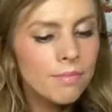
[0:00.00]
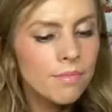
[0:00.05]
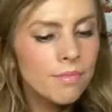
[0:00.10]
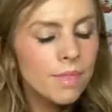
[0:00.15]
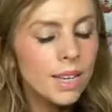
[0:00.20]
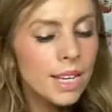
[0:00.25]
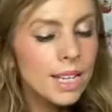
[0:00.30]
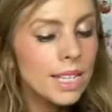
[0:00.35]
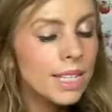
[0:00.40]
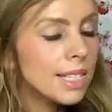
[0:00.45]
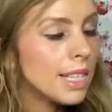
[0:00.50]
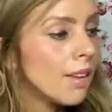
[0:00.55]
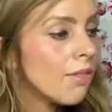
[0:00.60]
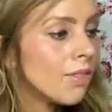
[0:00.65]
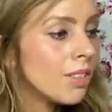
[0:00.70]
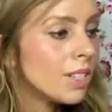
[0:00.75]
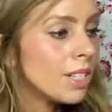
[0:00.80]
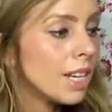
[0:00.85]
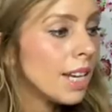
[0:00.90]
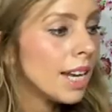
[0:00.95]
is
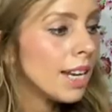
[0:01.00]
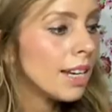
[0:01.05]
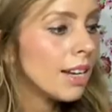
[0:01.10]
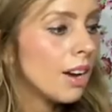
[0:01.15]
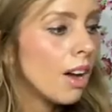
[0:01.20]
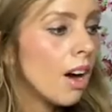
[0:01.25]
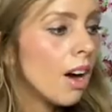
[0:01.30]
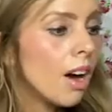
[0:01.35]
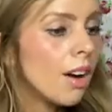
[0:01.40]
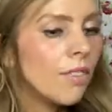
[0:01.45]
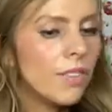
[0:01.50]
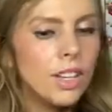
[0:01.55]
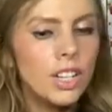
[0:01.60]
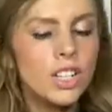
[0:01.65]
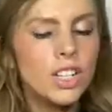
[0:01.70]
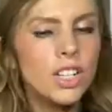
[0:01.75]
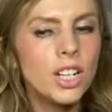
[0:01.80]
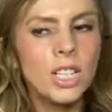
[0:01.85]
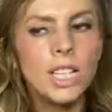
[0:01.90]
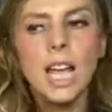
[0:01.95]
17 and a half
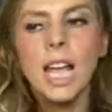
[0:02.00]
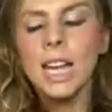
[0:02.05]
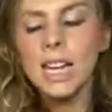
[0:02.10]
inches.